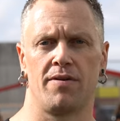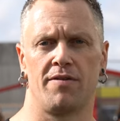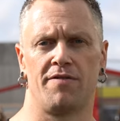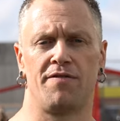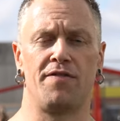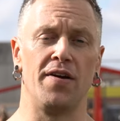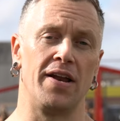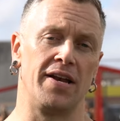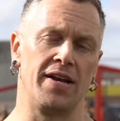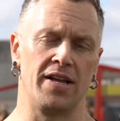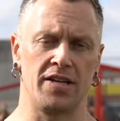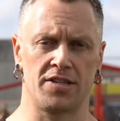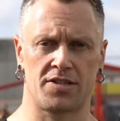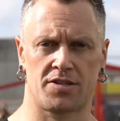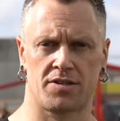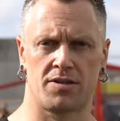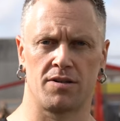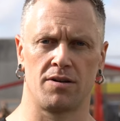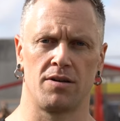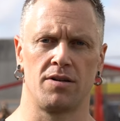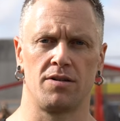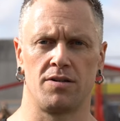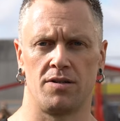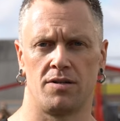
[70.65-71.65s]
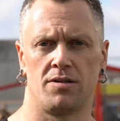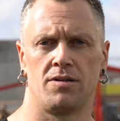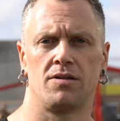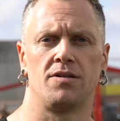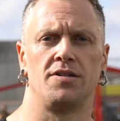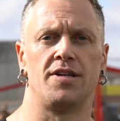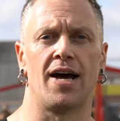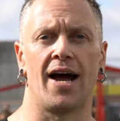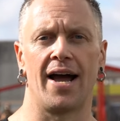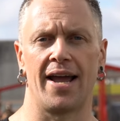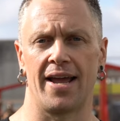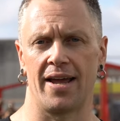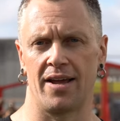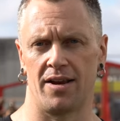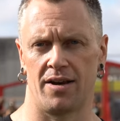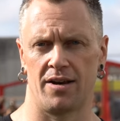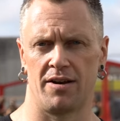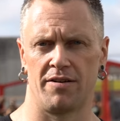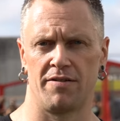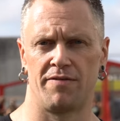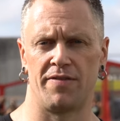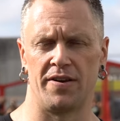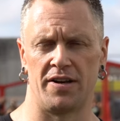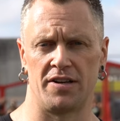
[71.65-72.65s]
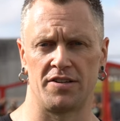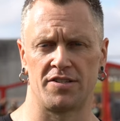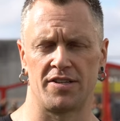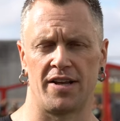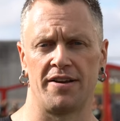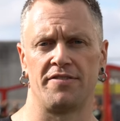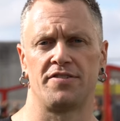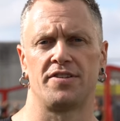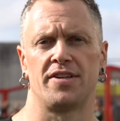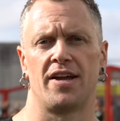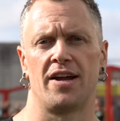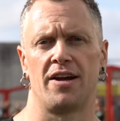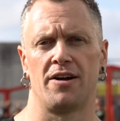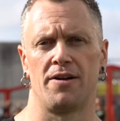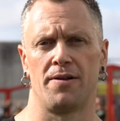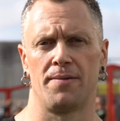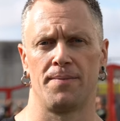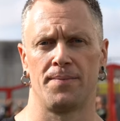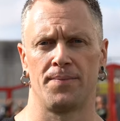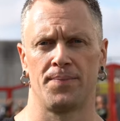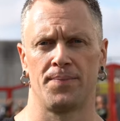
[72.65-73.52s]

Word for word: fitness diet, fitness lifestyle.